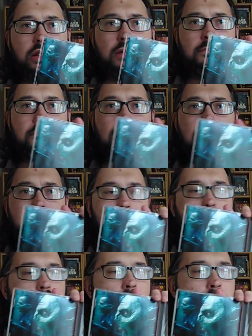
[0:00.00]
a map
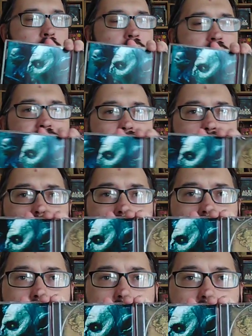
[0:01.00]
of
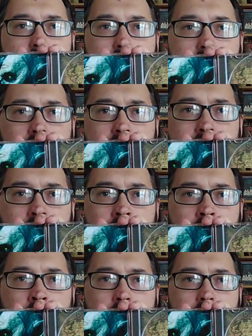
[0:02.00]
Middle
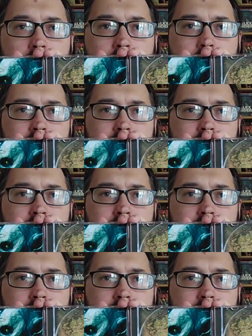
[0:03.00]
Earth.